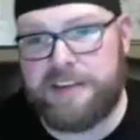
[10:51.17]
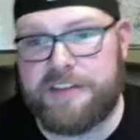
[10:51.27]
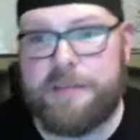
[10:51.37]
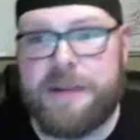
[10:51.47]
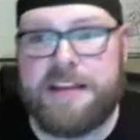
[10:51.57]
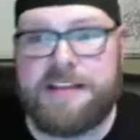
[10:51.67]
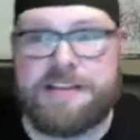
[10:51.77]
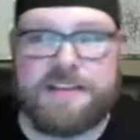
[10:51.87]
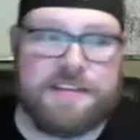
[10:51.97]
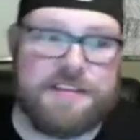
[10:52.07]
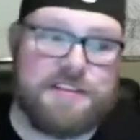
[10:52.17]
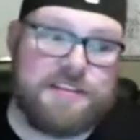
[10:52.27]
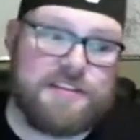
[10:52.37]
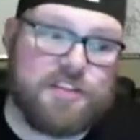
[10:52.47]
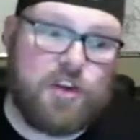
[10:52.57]
To me,
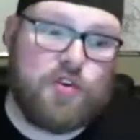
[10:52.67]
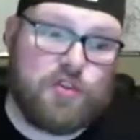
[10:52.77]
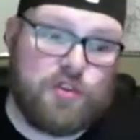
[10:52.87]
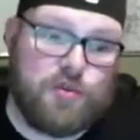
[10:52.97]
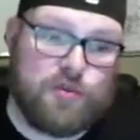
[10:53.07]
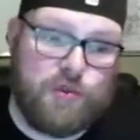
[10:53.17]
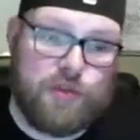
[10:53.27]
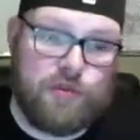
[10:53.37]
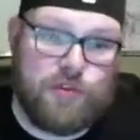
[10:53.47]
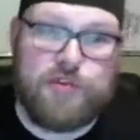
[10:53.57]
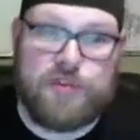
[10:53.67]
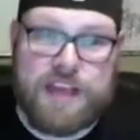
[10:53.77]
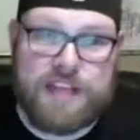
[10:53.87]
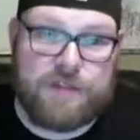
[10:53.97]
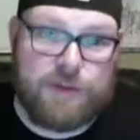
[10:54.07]
this shows you real use
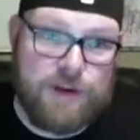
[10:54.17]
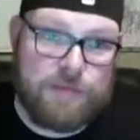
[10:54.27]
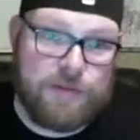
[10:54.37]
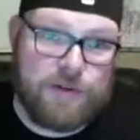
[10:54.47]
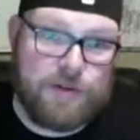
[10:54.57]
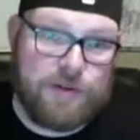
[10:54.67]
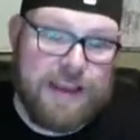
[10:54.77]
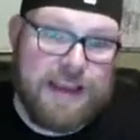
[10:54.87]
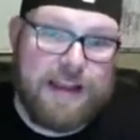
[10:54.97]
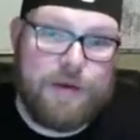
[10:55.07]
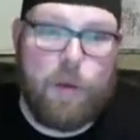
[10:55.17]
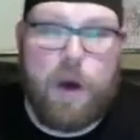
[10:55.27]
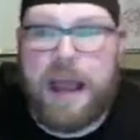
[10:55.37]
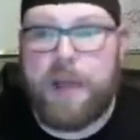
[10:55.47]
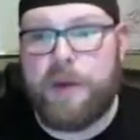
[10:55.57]
case for crypto and
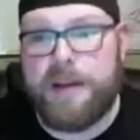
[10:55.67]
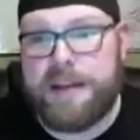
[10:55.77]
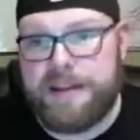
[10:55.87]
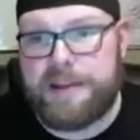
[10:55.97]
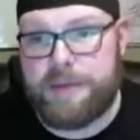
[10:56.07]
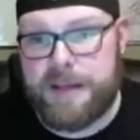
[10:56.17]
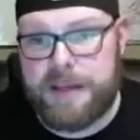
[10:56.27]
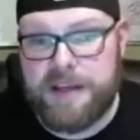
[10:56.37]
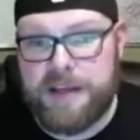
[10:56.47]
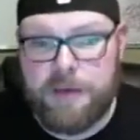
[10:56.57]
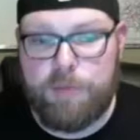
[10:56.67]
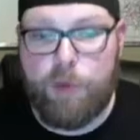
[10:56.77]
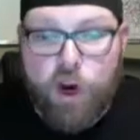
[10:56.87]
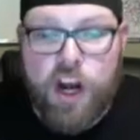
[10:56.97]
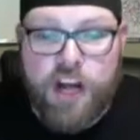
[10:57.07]
why we need to be
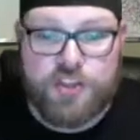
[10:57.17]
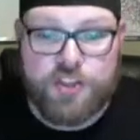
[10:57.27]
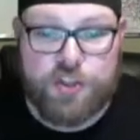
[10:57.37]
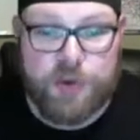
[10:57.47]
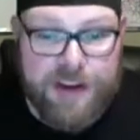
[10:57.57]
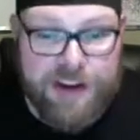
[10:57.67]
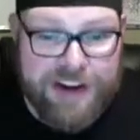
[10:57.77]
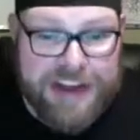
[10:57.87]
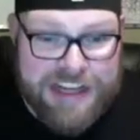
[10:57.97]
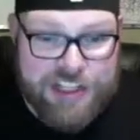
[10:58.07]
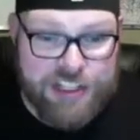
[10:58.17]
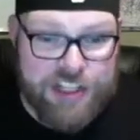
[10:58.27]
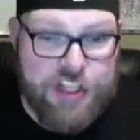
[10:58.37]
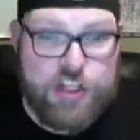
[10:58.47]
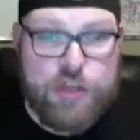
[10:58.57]
more concentrating on
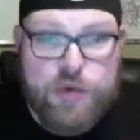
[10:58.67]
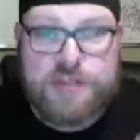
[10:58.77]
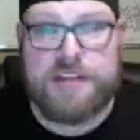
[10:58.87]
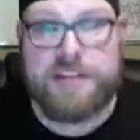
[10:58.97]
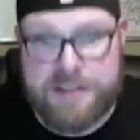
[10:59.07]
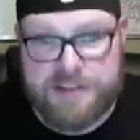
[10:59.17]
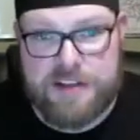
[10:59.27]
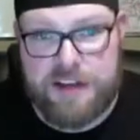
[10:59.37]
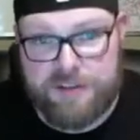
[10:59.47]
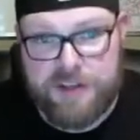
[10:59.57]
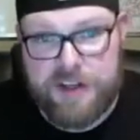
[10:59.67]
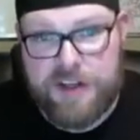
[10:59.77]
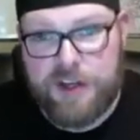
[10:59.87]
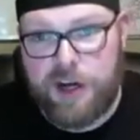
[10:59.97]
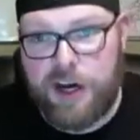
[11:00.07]
actually using this stuff
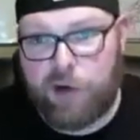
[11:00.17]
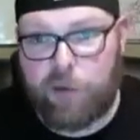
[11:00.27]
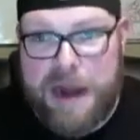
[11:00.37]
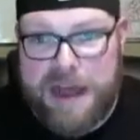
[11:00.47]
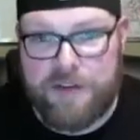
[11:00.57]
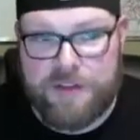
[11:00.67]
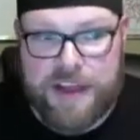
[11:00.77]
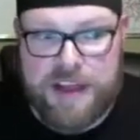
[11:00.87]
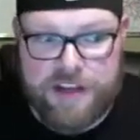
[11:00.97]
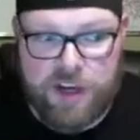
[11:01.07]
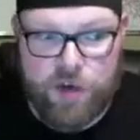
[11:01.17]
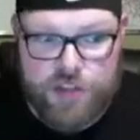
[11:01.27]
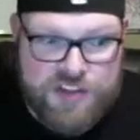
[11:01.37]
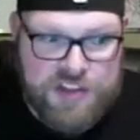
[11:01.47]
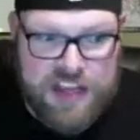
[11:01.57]
rather than
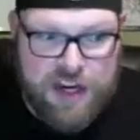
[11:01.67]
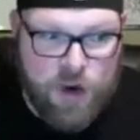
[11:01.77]
just saying, I